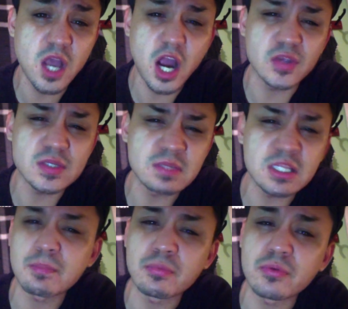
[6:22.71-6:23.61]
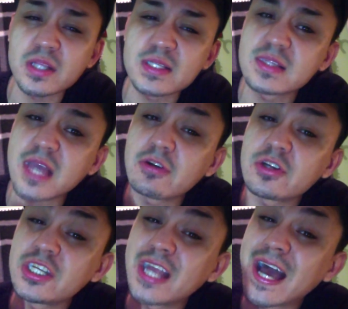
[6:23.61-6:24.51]
Are you something that brings the
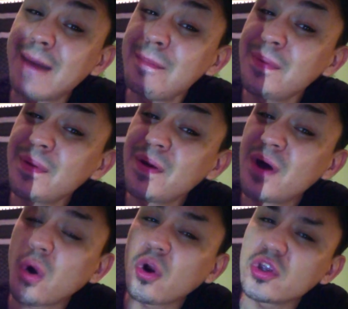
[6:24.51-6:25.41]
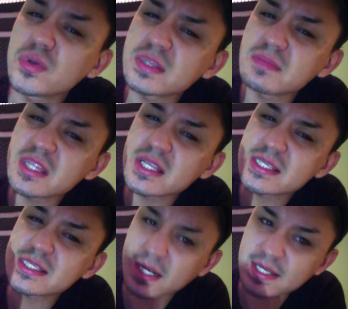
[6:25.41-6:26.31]
energy up? Or are you something that
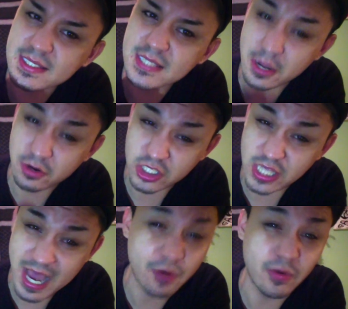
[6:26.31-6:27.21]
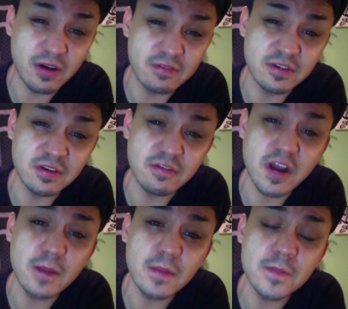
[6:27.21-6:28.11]
sucks the energy out of an
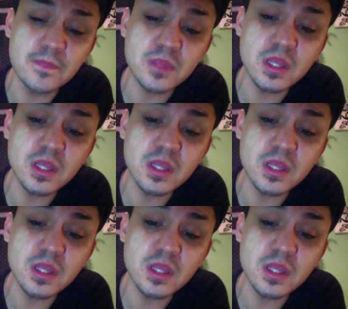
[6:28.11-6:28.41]
environment?